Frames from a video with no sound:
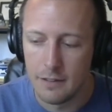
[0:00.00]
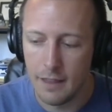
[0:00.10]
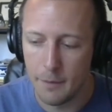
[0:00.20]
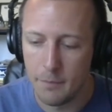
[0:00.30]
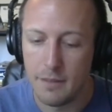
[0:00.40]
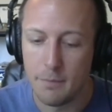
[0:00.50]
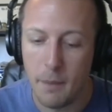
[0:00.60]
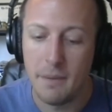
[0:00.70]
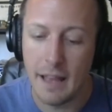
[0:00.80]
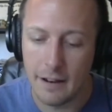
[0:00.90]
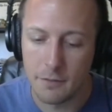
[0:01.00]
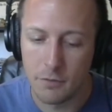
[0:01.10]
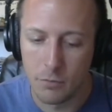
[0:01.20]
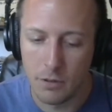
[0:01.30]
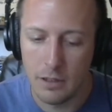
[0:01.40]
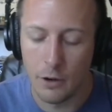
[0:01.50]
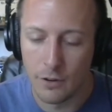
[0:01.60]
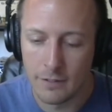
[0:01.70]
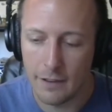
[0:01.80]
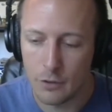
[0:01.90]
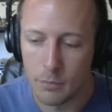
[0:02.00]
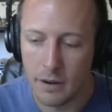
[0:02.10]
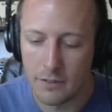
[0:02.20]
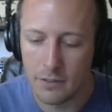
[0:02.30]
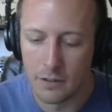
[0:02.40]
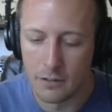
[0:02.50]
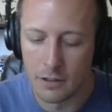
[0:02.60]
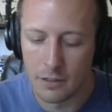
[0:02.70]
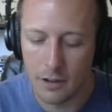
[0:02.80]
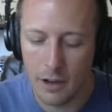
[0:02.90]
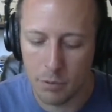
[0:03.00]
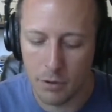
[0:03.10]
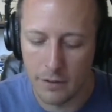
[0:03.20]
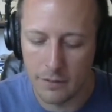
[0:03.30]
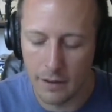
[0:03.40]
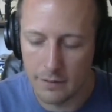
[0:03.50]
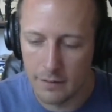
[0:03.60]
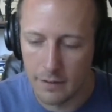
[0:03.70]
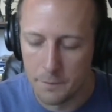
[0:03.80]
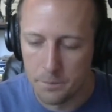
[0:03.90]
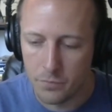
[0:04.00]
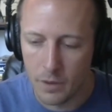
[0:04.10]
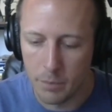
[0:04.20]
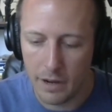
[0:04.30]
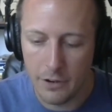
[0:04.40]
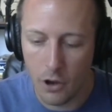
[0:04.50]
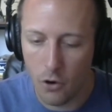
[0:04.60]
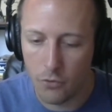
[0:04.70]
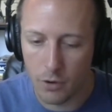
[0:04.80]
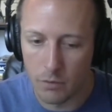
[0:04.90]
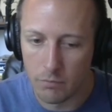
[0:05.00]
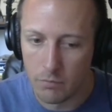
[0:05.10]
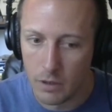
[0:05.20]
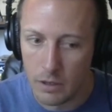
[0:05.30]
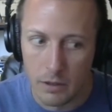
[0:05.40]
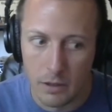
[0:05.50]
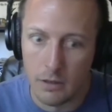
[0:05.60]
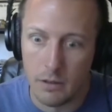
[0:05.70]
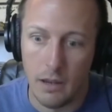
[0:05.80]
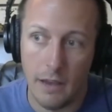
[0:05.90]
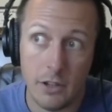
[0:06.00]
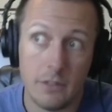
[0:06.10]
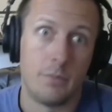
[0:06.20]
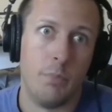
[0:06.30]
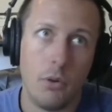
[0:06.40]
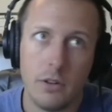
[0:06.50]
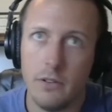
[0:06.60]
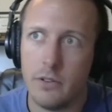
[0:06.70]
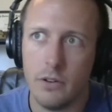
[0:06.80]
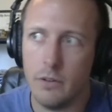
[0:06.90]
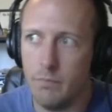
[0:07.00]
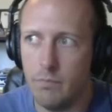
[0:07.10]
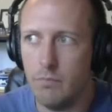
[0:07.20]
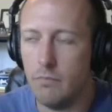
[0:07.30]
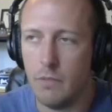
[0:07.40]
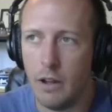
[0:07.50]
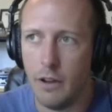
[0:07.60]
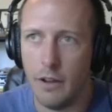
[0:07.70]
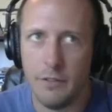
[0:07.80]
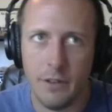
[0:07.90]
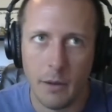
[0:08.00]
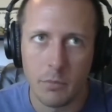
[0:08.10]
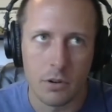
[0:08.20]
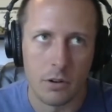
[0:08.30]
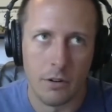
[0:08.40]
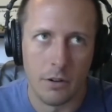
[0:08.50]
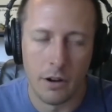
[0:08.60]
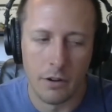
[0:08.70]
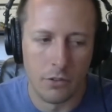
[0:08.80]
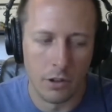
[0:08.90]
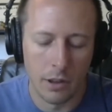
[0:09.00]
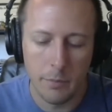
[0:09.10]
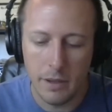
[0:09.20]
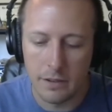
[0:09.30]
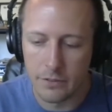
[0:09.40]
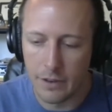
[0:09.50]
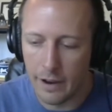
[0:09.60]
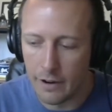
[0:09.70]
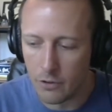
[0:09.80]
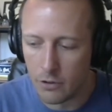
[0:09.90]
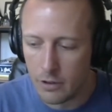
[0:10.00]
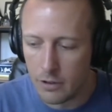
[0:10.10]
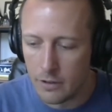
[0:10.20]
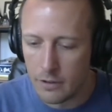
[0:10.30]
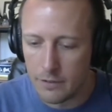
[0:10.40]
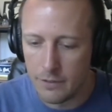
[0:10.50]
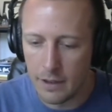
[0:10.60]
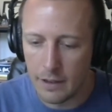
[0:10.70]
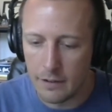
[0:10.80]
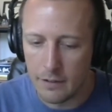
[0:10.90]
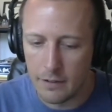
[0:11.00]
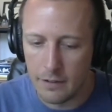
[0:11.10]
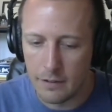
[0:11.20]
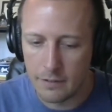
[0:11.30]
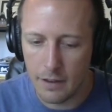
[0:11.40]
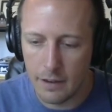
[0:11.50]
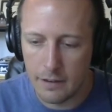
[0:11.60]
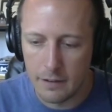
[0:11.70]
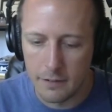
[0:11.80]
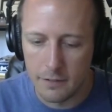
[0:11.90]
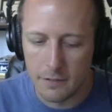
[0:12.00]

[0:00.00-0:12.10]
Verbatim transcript: that maybe that you know exacerbates the the thought process but i know from having spoken to a, a number of, of, olympians now mm. that it's like